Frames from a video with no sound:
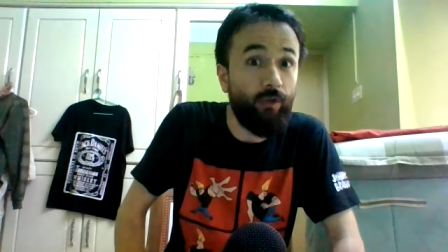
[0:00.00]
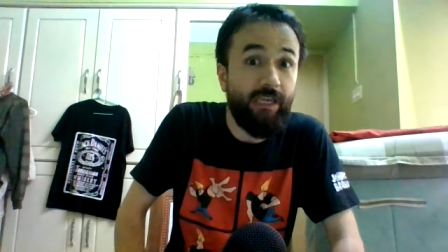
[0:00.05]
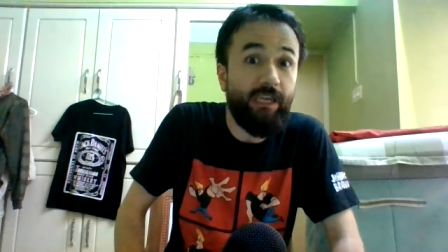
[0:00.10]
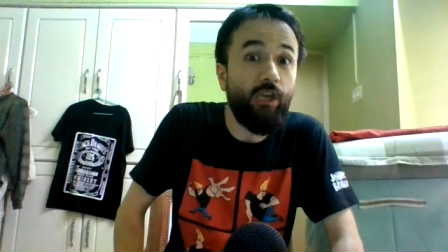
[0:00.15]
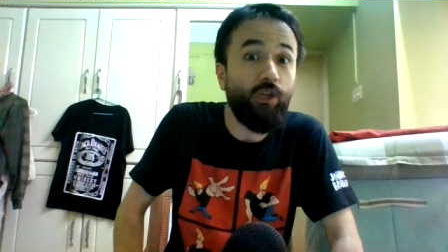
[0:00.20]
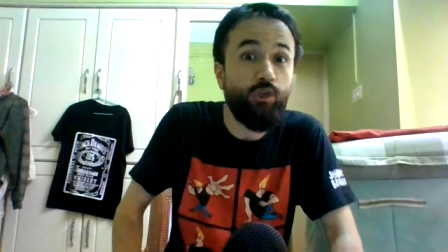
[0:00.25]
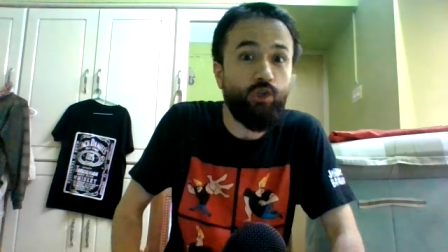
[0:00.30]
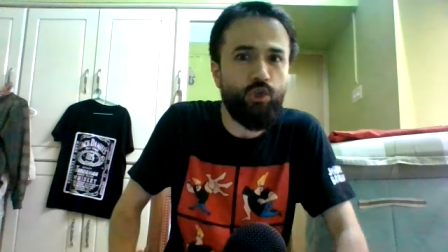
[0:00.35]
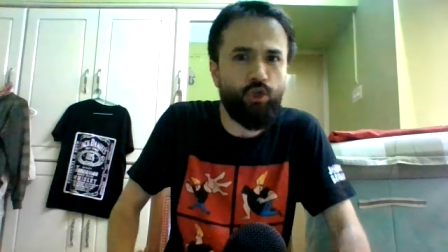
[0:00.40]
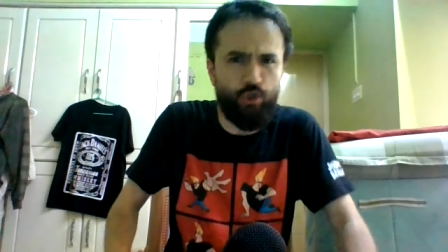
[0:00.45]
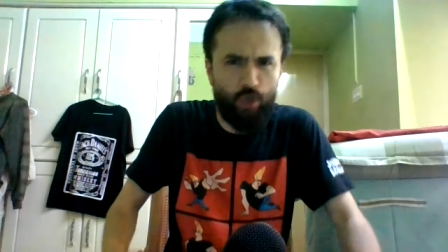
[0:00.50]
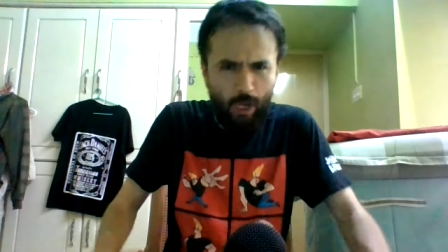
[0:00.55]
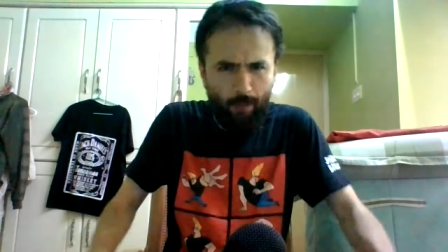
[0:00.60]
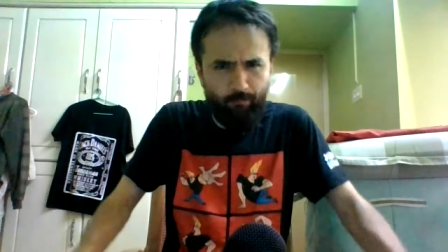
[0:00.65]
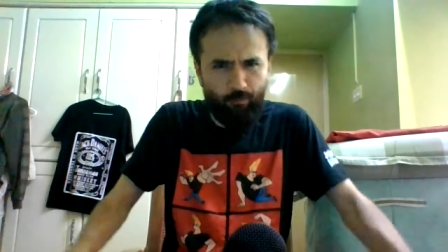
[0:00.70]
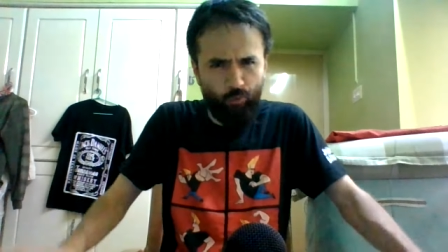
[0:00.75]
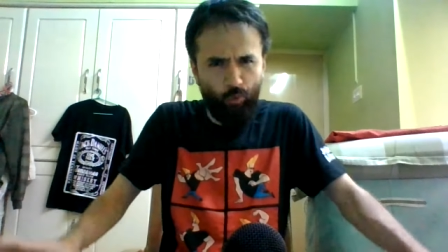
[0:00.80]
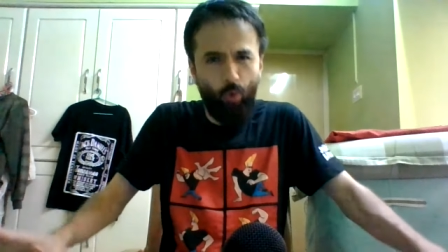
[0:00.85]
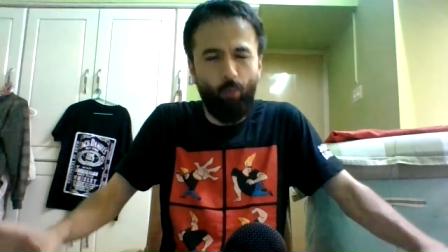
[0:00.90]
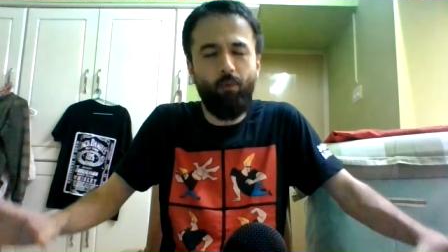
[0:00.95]
he can
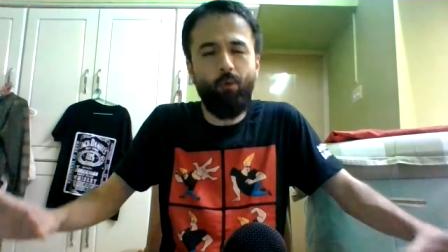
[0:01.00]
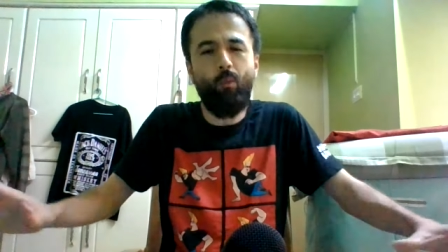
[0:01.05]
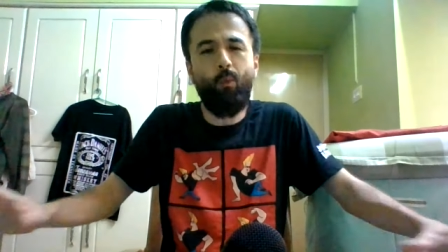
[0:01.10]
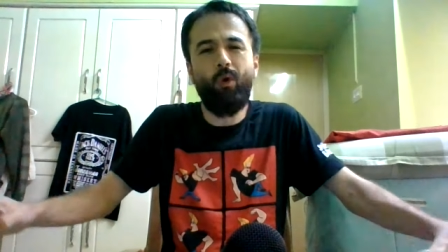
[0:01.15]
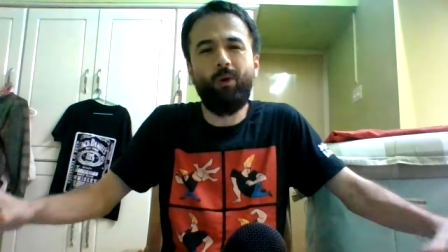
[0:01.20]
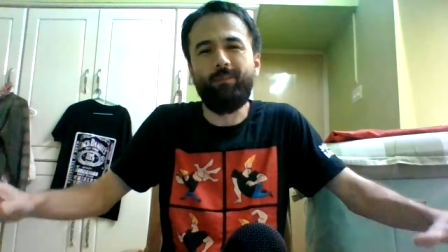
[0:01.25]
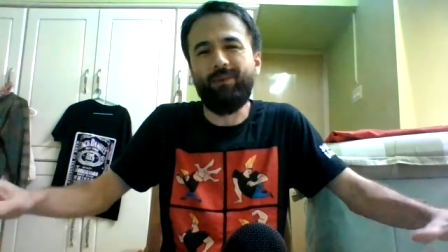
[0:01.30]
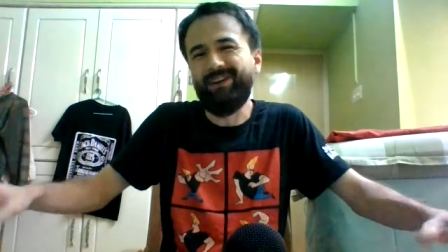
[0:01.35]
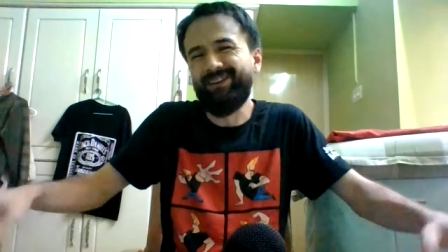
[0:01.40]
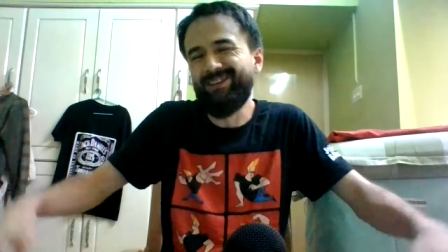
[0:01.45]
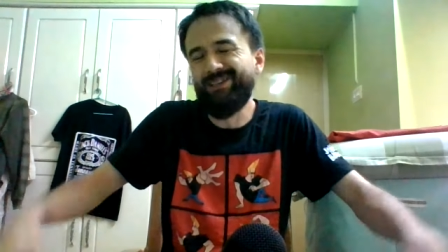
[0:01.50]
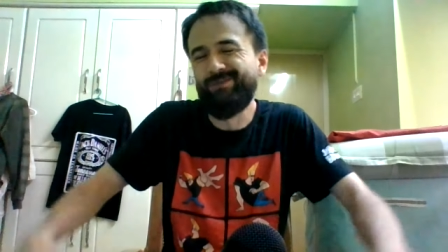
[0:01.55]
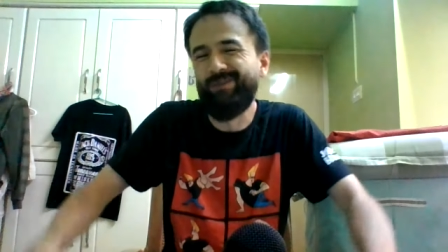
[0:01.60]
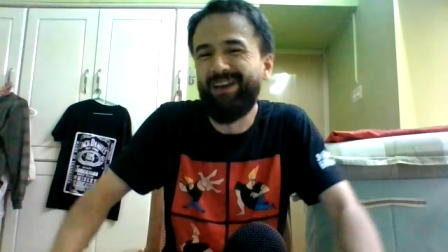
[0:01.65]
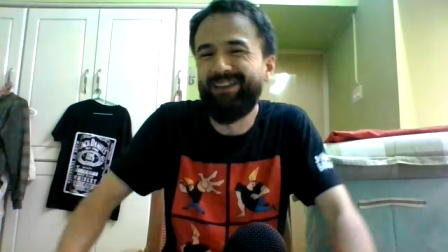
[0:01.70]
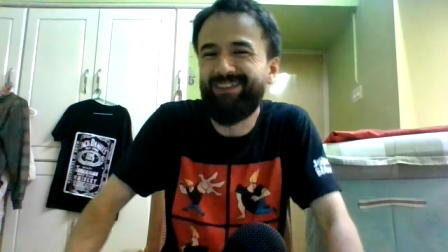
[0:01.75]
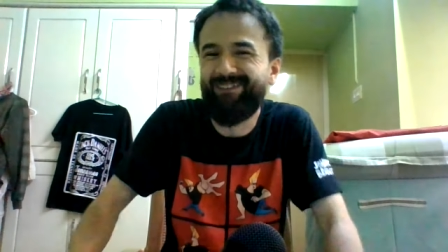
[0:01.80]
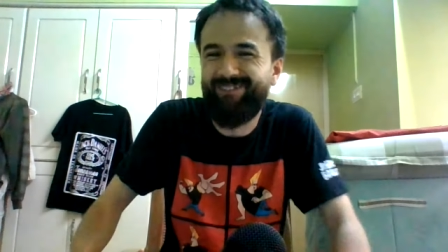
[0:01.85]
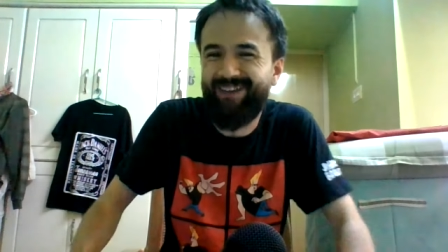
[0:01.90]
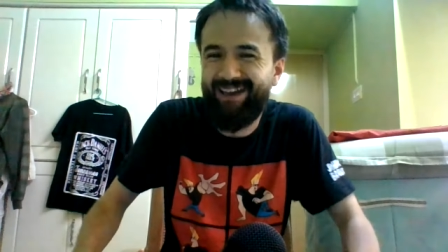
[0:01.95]
stop global warming,
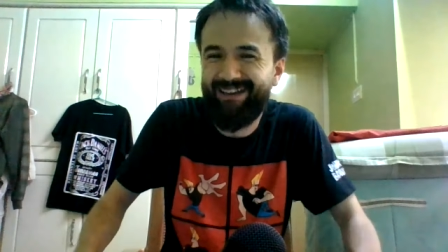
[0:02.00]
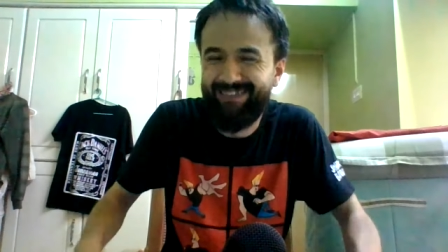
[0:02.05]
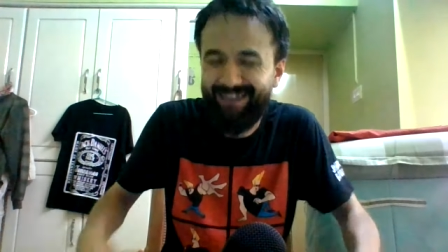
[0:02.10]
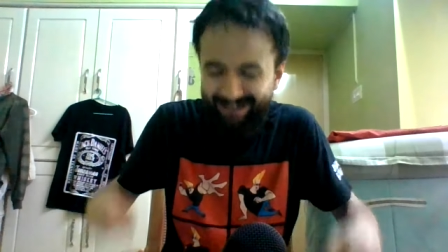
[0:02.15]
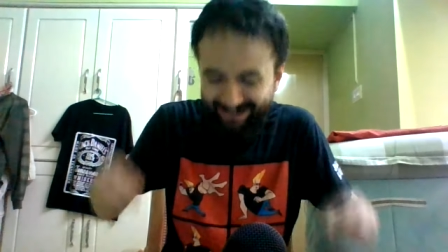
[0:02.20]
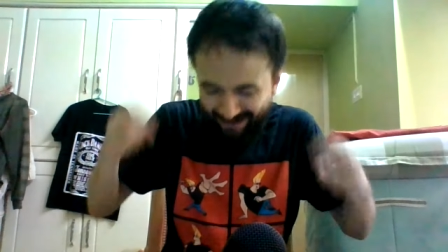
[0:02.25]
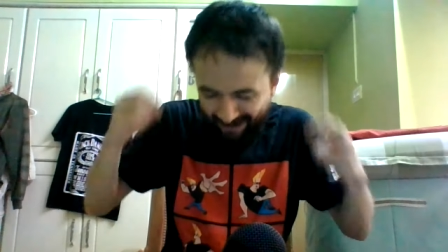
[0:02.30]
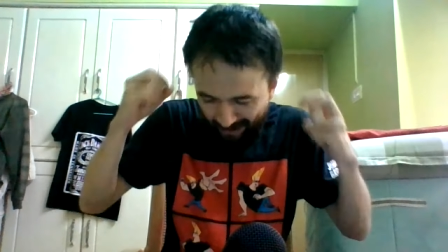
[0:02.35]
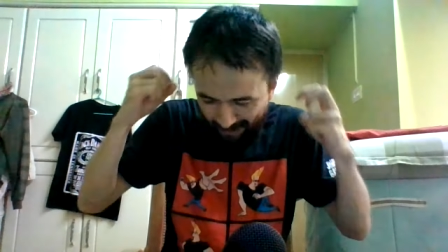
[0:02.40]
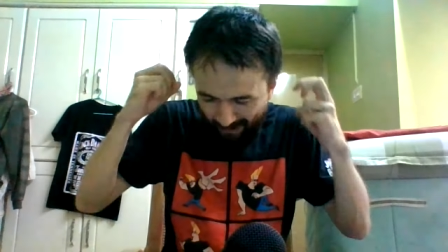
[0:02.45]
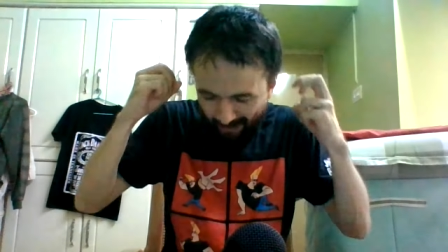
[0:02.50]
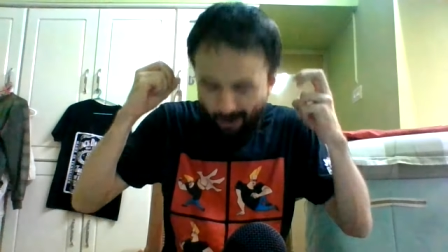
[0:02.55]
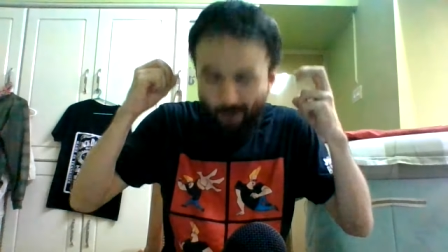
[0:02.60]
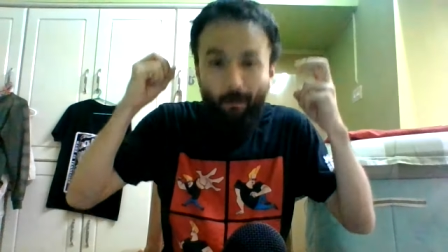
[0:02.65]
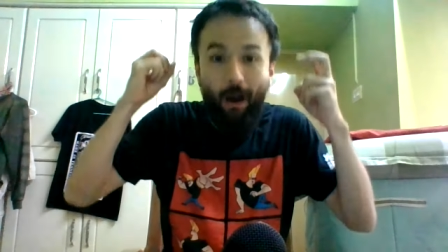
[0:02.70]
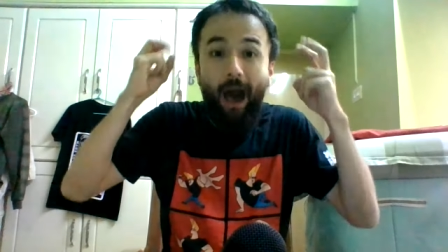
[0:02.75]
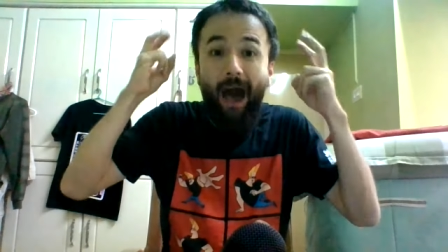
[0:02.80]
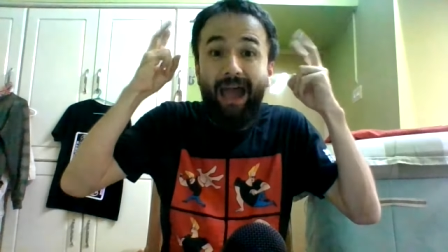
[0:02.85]
despite the fact that um,